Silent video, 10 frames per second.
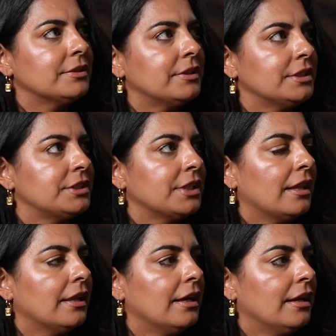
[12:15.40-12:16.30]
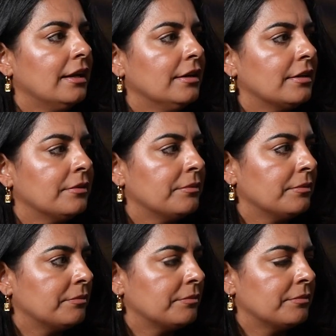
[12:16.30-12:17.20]
to Coachella
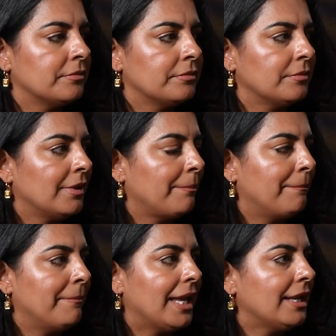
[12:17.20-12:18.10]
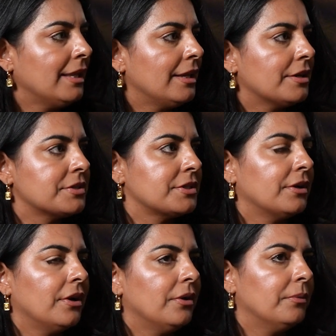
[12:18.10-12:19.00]
many years
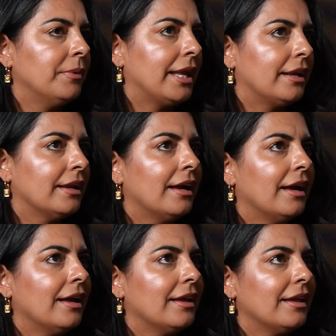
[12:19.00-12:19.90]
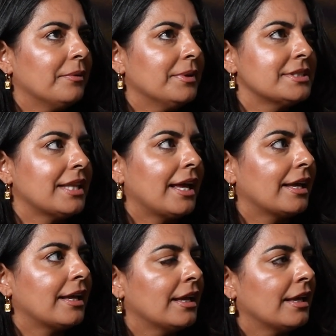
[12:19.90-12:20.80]
ago when it was
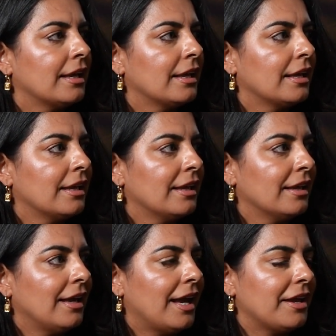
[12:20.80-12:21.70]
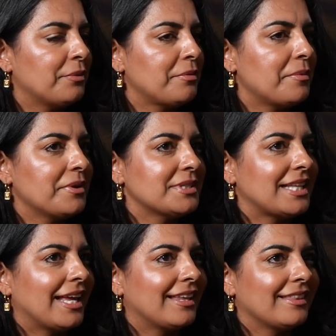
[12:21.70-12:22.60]
like, I remember it was
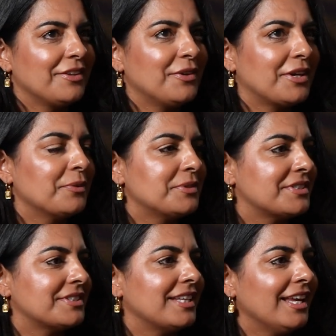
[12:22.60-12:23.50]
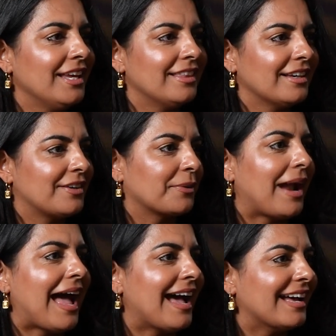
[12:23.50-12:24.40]
like you can see the
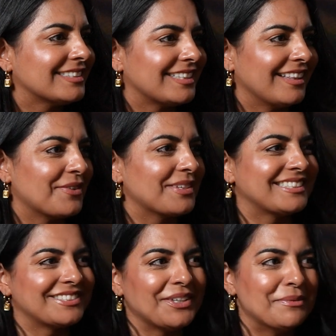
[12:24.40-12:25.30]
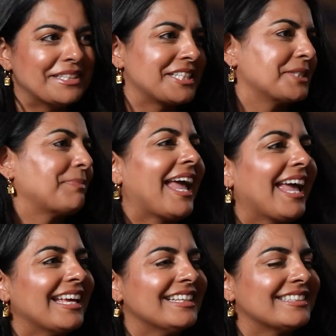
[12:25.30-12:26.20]
grass and there was so much
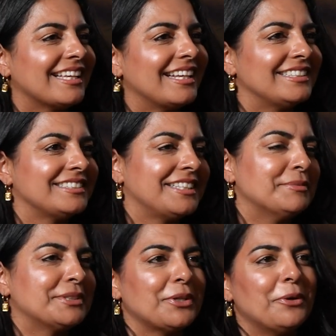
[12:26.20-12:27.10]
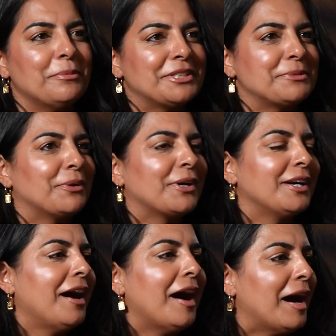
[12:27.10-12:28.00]
space and it seemed so much more
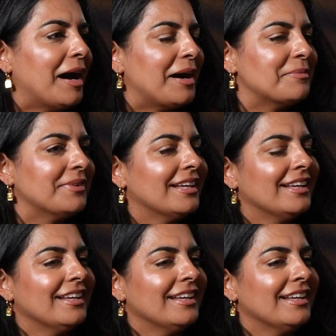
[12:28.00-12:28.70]
calm.